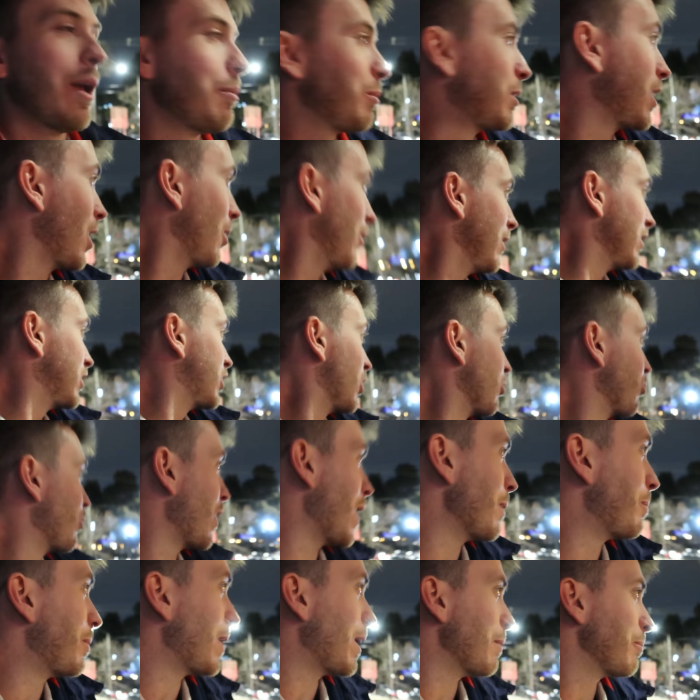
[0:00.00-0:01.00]
am going to
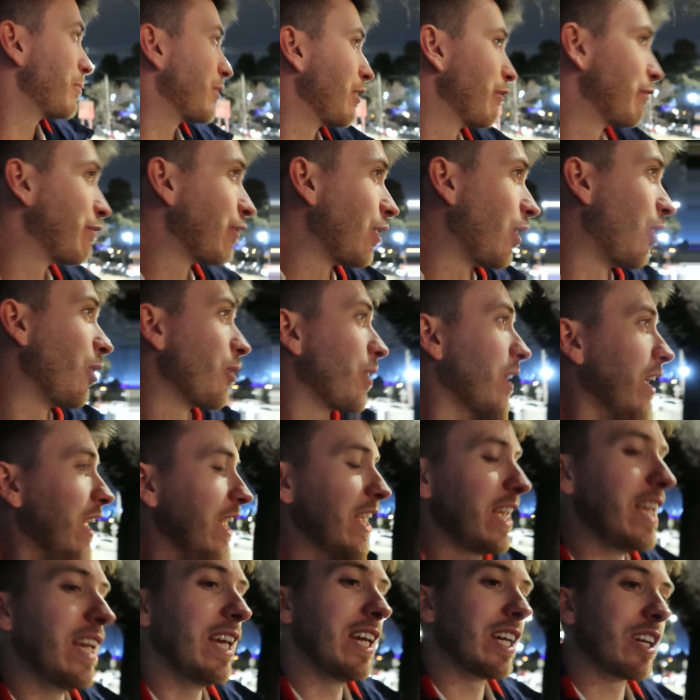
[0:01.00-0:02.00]
wrap up the vlog
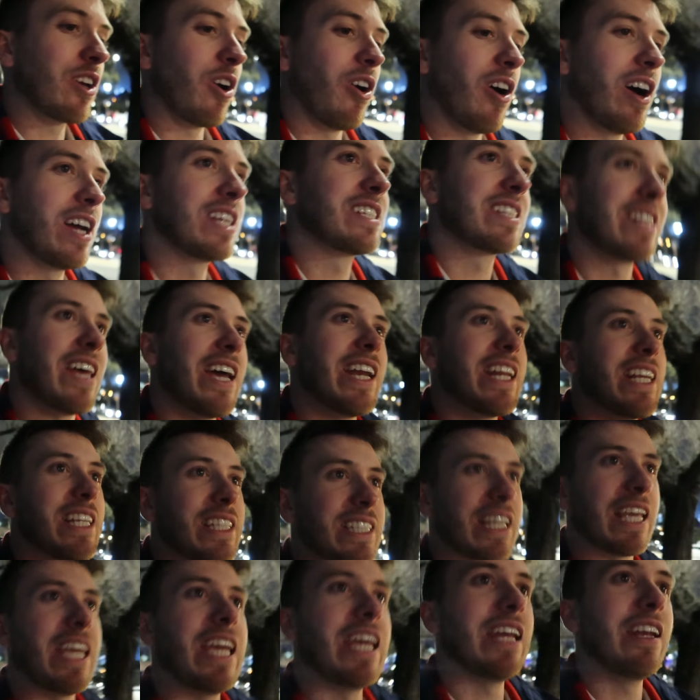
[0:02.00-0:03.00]
here, guys. That
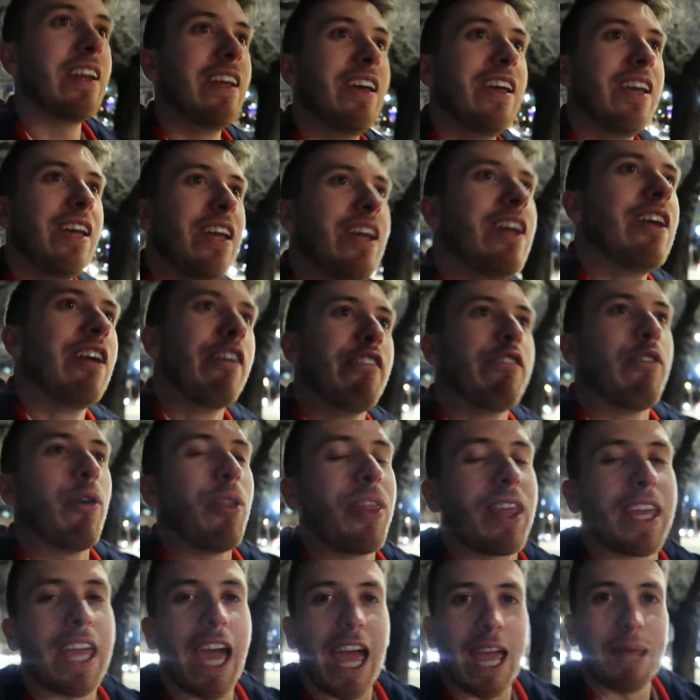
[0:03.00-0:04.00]
is it for
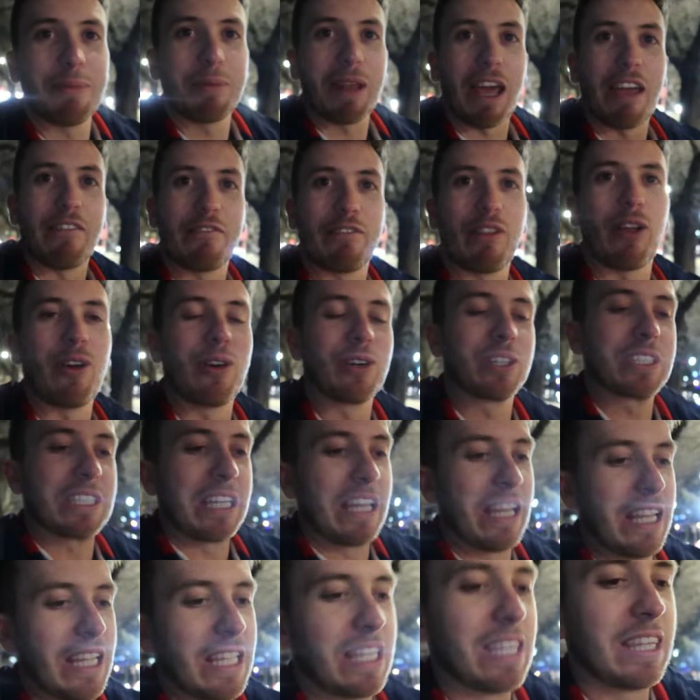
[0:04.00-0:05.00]
the game day vlogs
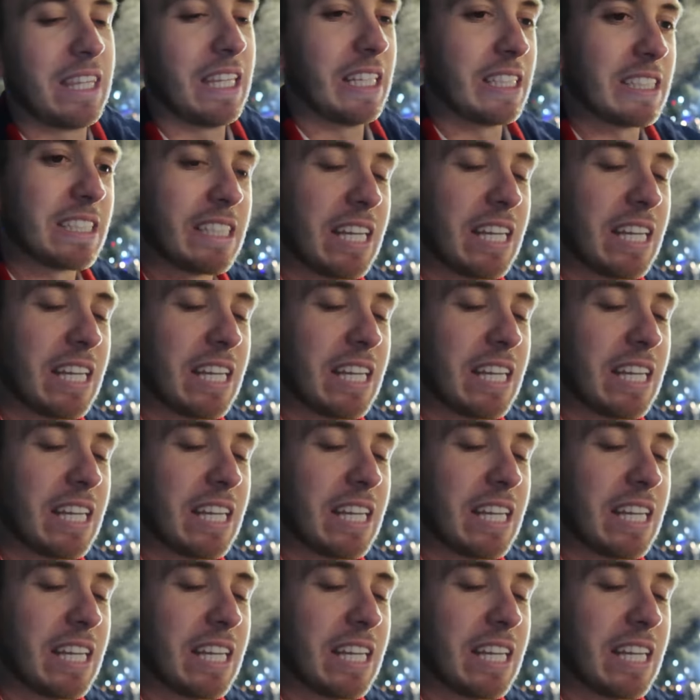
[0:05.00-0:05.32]
this